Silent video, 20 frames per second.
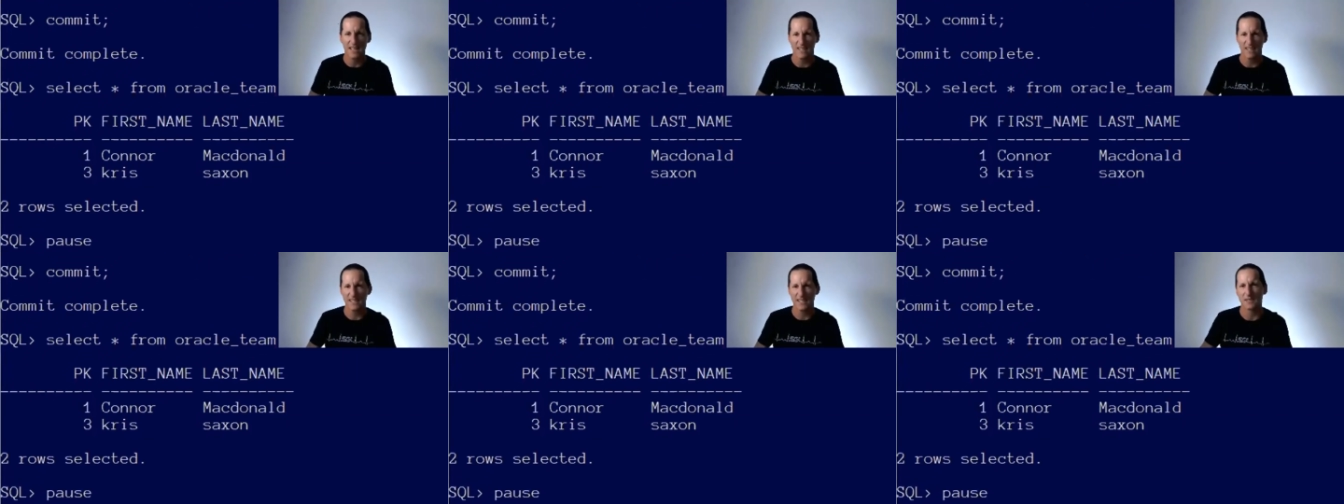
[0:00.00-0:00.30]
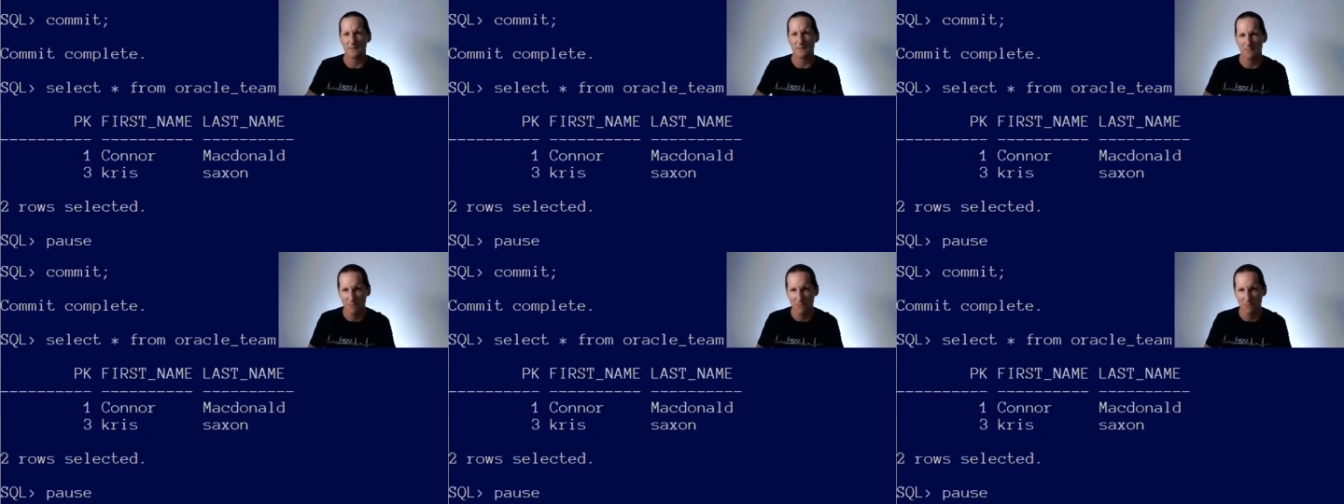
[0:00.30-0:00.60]

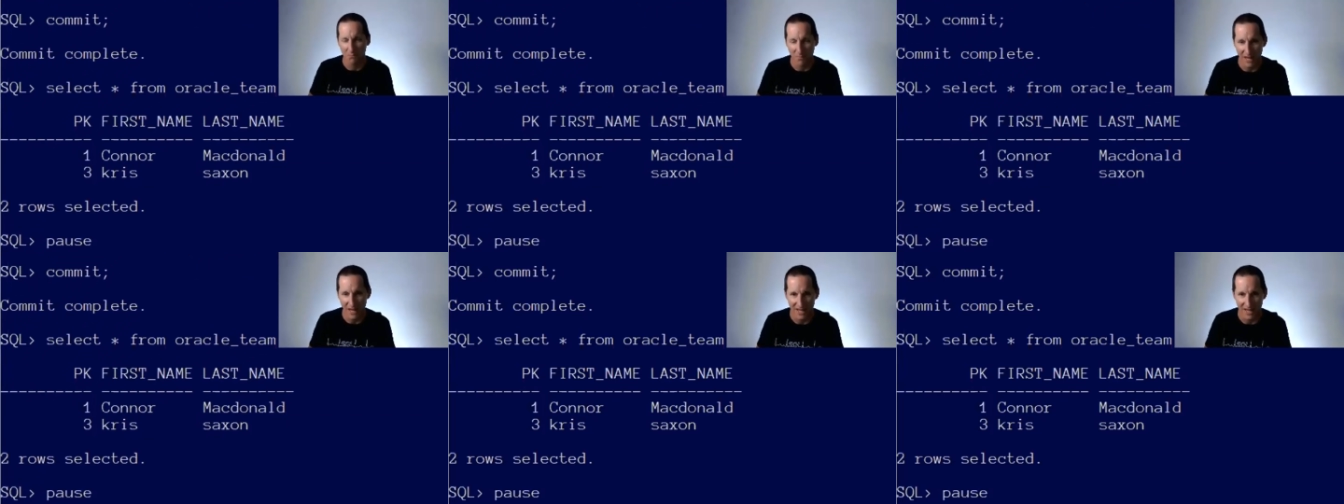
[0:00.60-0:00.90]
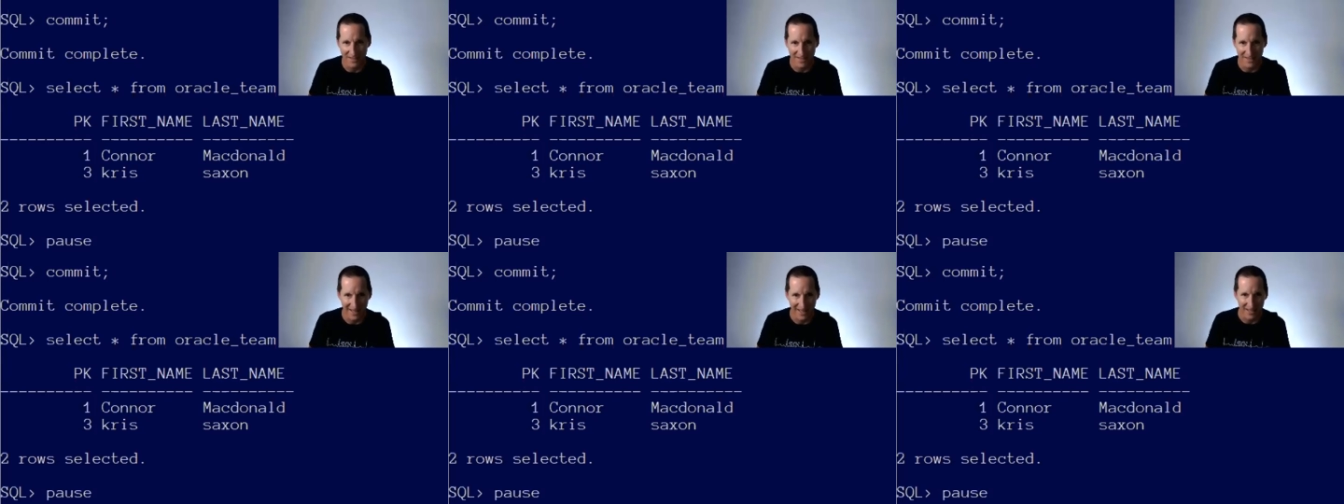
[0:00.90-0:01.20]
It's
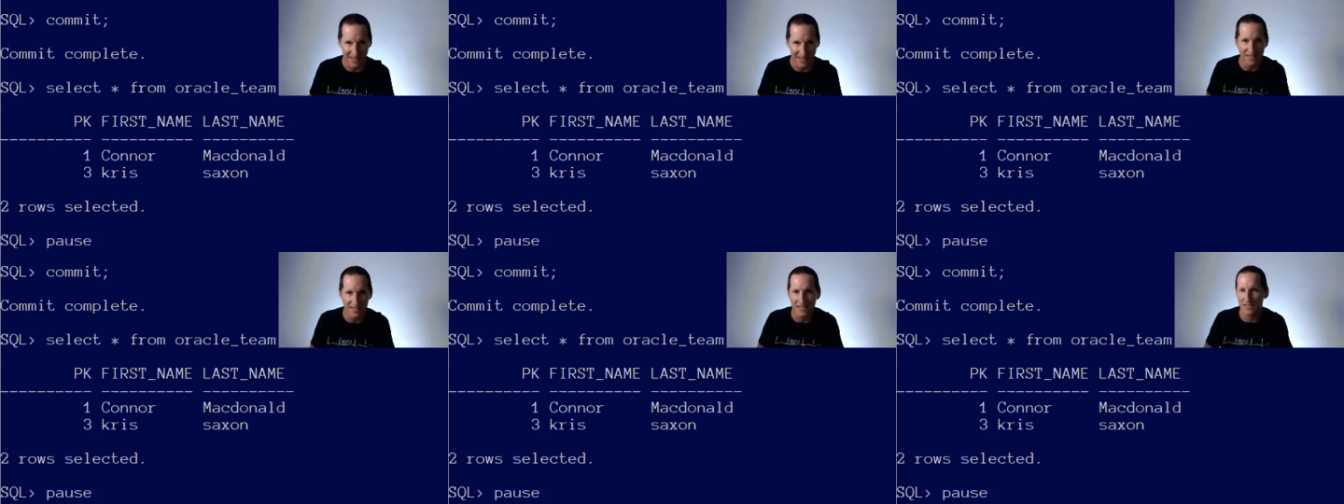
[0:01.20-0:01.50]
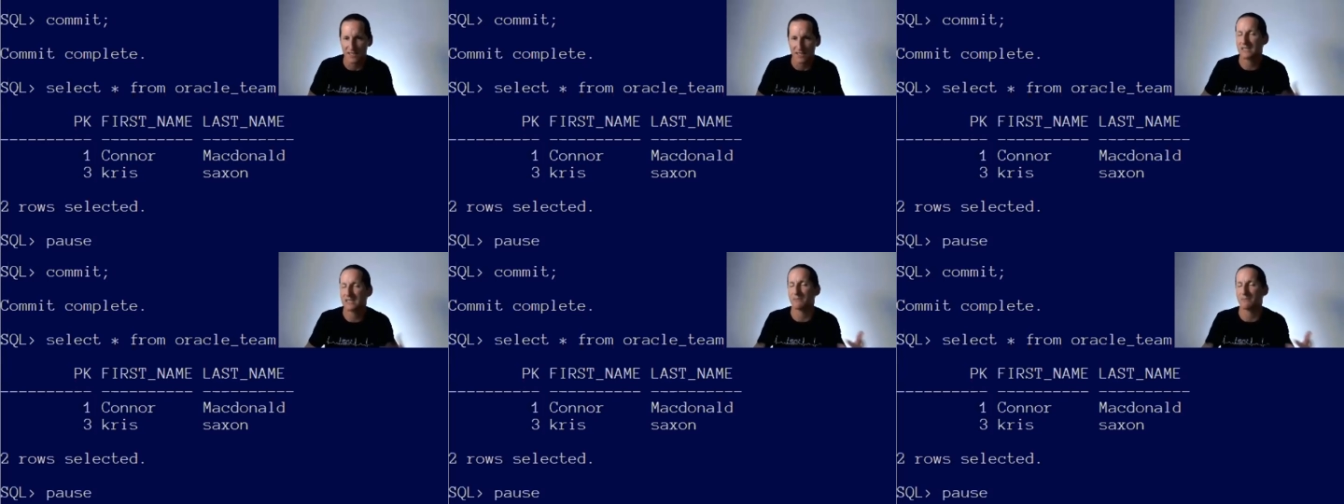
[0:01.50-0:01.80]
bad data.
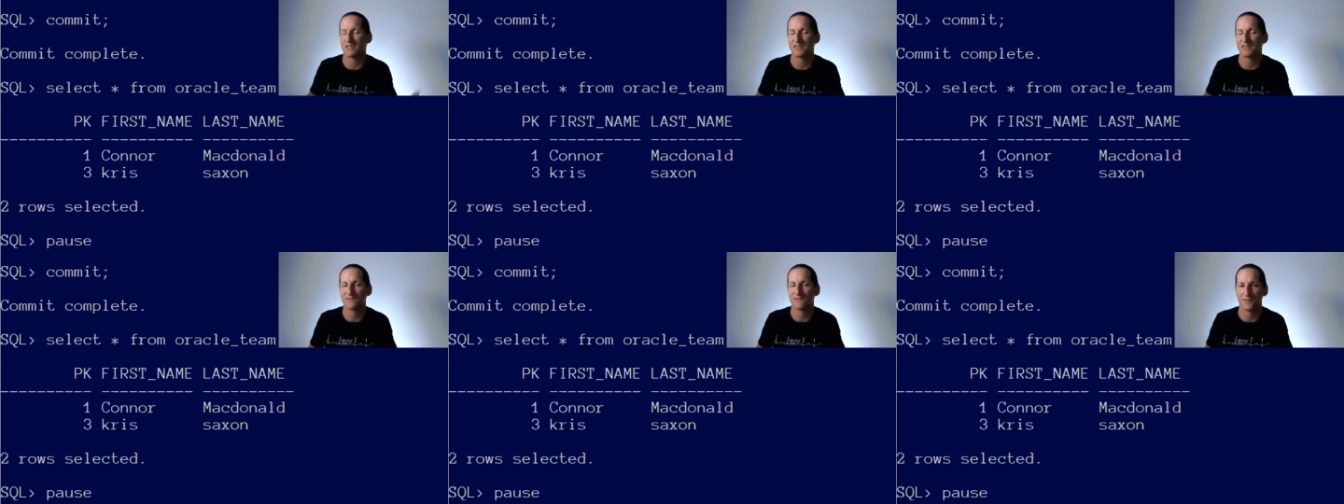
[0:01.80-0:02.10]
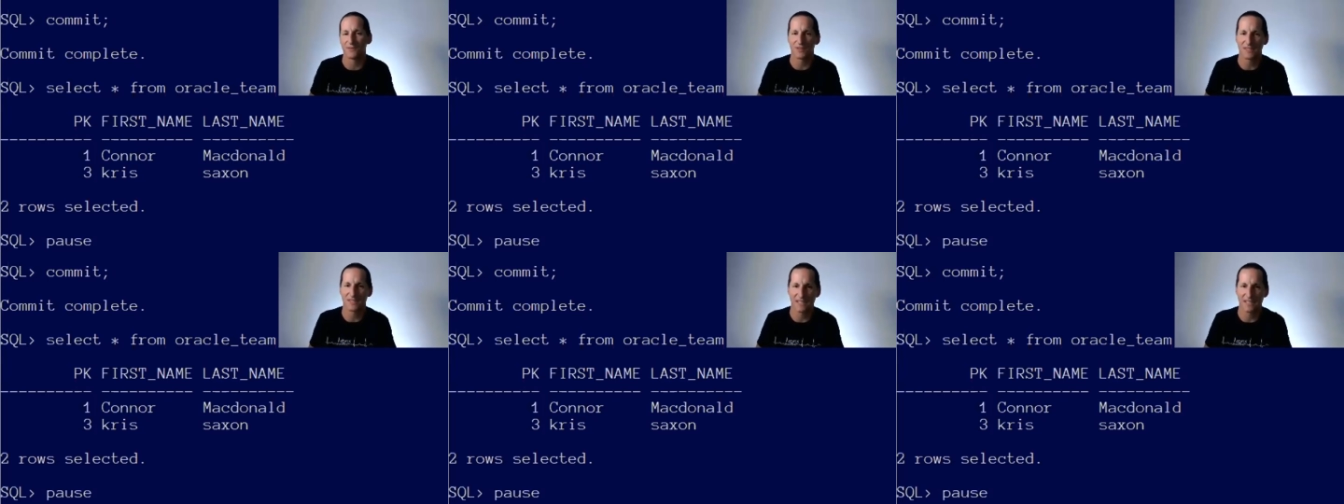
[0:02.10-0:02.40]
It's someone's
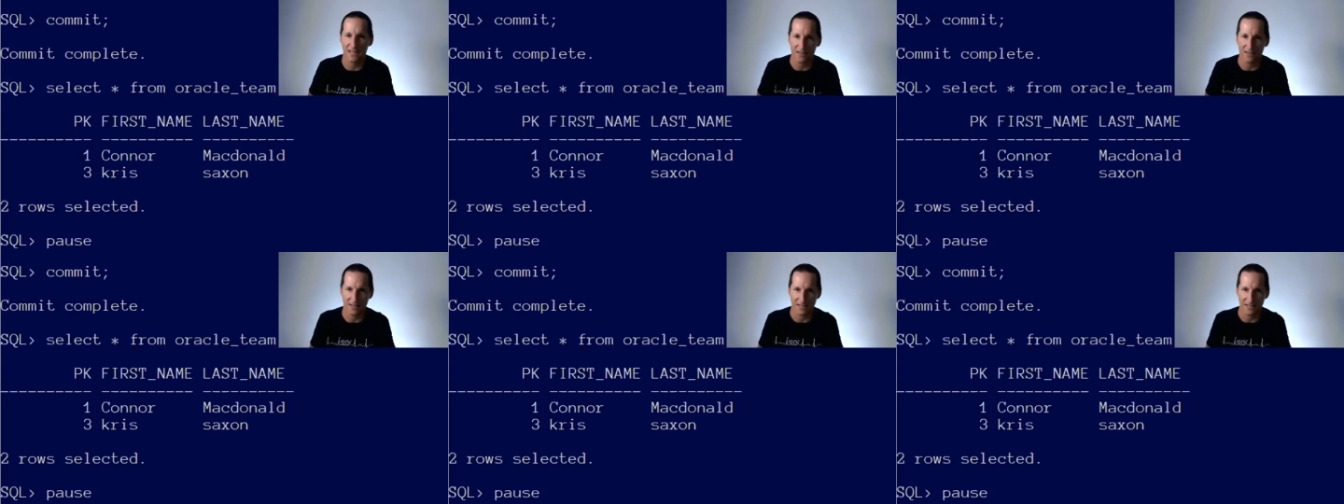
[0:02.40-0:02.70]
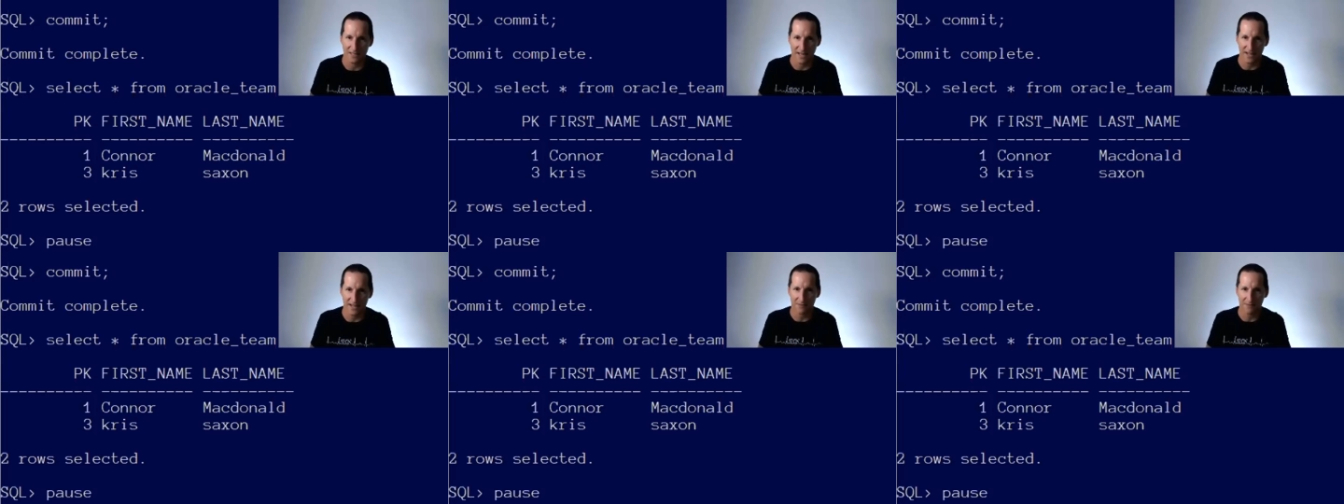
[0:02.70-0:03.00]
first cut of the
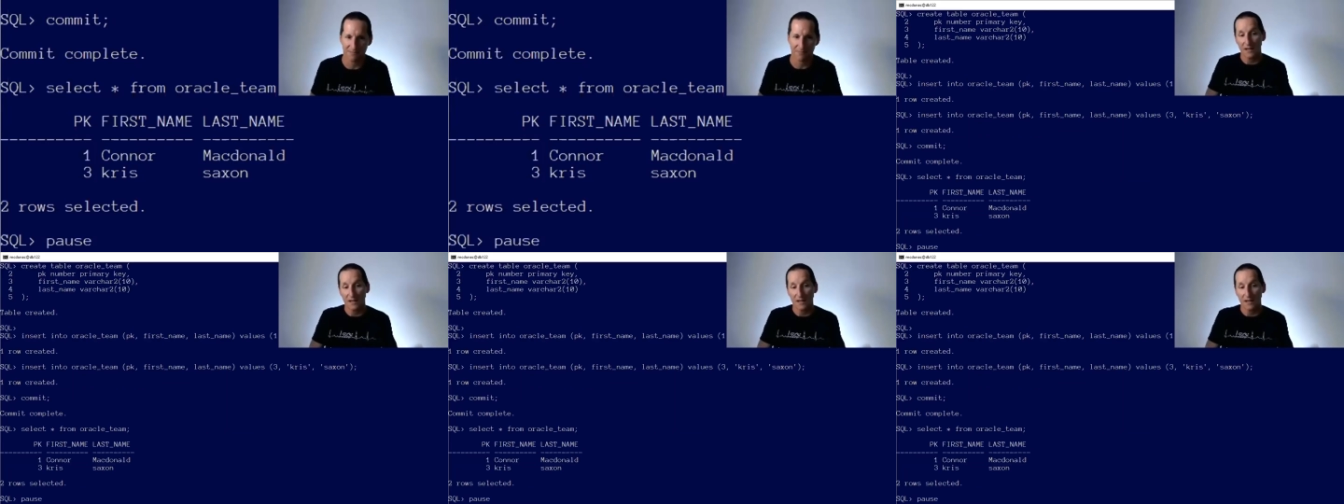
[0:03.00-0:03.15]
data.